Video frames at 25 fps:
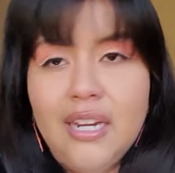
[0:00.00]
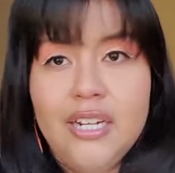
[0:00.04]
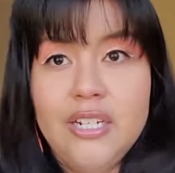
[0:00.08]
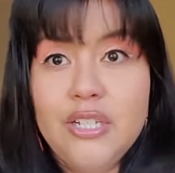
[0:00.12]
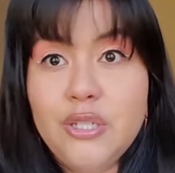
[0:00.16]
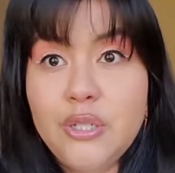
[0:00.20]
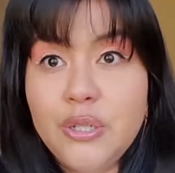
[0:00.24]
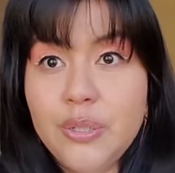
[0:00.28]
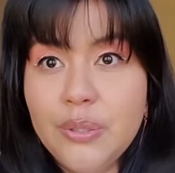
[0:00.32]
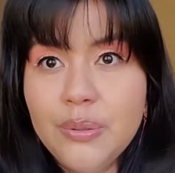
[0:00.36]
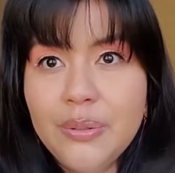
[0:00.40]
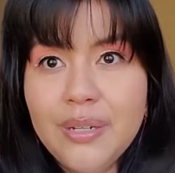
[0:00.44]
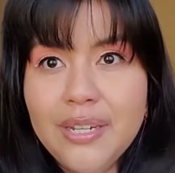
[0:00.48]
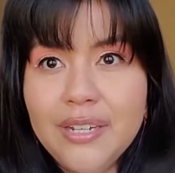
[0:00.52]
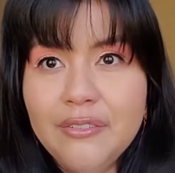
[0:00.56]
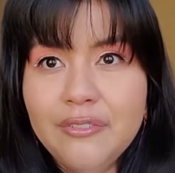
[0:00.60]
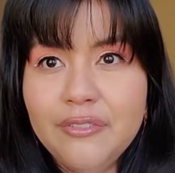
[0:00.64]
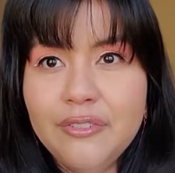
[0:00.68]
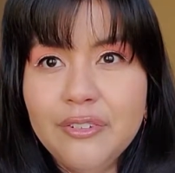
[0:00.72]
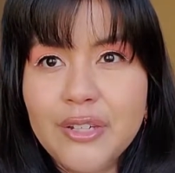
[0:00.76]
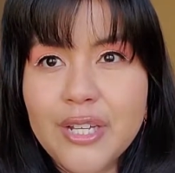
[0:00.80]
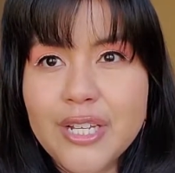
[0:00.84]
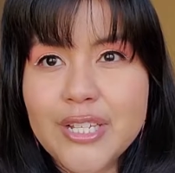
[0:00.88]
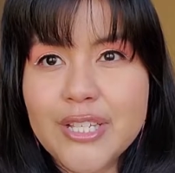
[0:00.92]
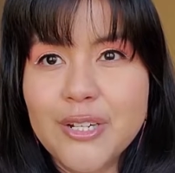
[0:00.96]
2
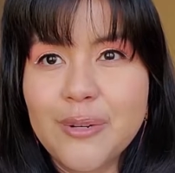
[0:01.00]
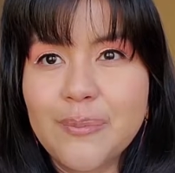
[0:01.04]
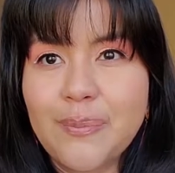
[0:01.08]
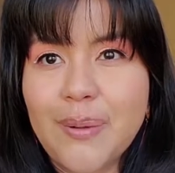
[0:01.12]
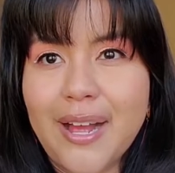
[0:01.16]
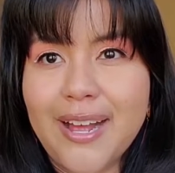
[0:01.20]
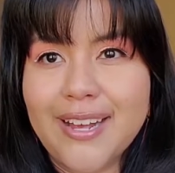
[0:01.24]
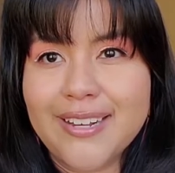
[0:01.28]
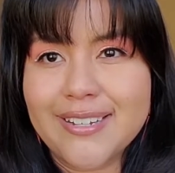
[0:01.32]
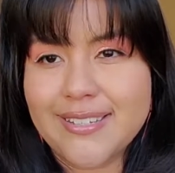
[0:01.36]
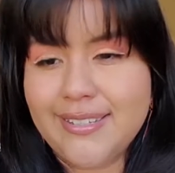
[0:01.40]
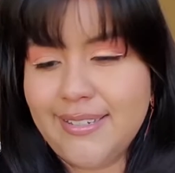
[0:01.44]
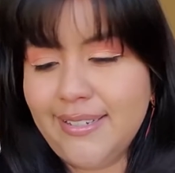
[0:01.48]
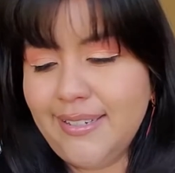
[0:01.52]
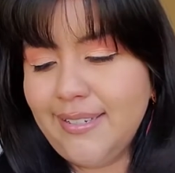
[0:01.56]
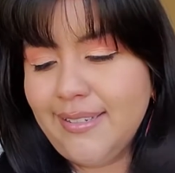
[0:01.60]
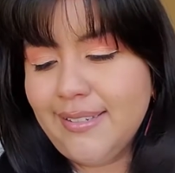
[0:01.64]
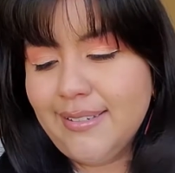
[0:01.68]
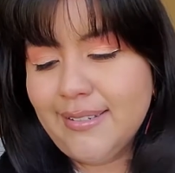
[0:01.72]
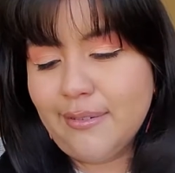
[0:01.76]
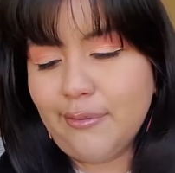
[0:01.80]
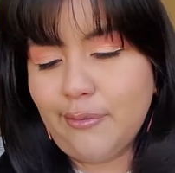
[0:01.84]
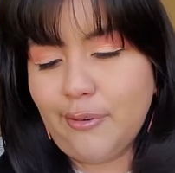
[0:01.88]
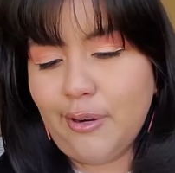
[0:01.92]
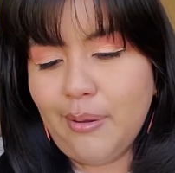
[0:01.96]
influencer
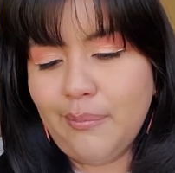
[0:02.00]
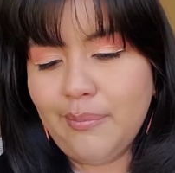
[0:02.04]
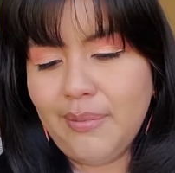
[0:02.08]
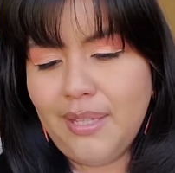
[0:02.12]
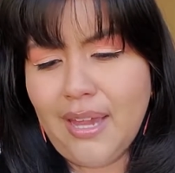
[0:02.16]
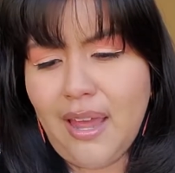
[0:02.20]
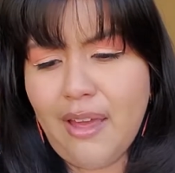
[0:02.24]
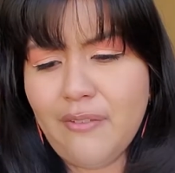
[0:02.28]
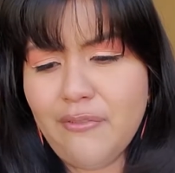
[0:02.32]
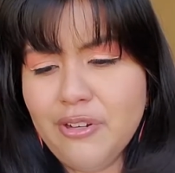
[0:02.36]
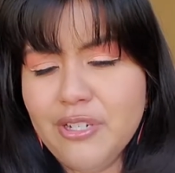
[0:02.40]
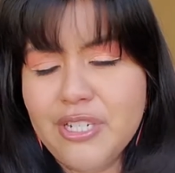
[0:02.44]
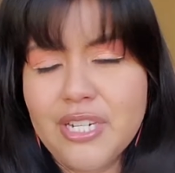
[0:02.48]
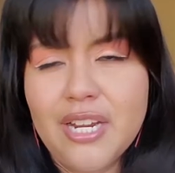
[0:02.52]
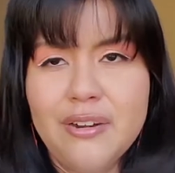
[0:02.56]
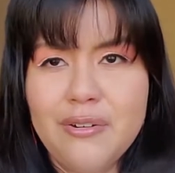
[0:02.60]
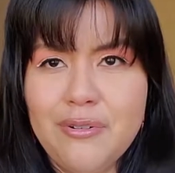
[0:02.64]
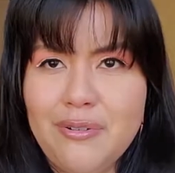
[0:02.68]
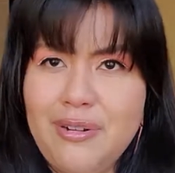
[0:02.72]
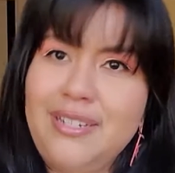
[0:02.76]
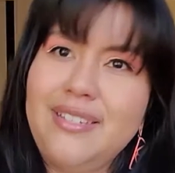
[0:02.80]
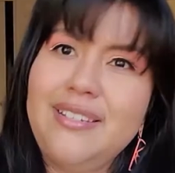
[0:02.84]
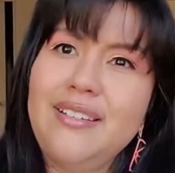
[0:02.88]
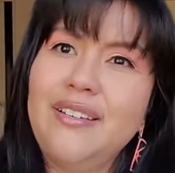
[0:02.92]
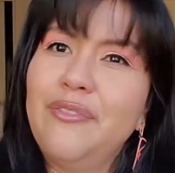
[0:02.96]
boxes from the ever
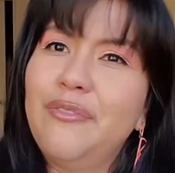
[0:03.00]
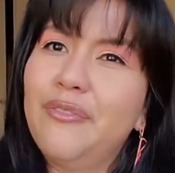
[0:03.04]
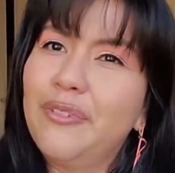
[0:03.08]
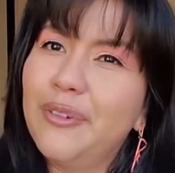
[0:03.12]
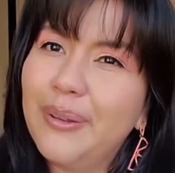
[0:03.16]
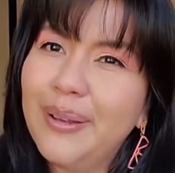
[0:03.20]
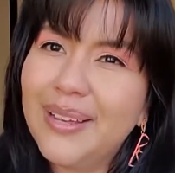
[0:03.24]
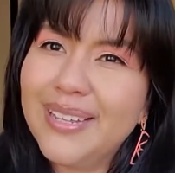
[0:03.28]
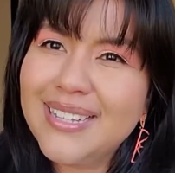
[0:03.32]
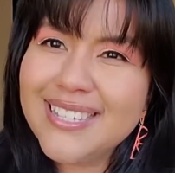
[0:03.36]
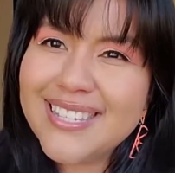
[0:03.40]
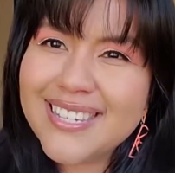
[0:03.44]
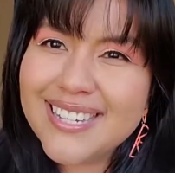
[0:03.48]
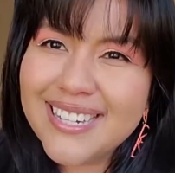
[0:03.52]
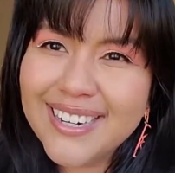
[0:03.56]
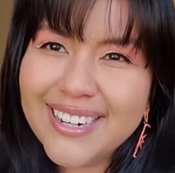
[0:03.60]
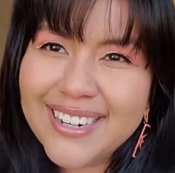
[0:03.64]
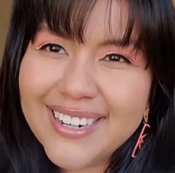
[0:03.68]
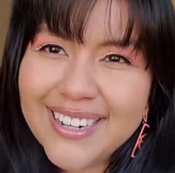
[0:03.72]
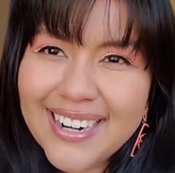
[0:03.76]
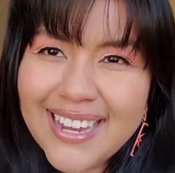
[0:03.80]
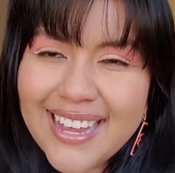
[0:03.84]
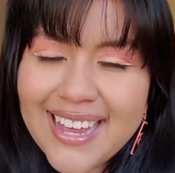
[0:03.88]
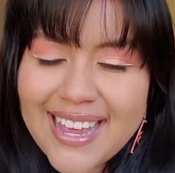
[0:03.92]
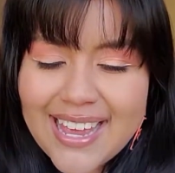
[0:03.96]
generous influencer.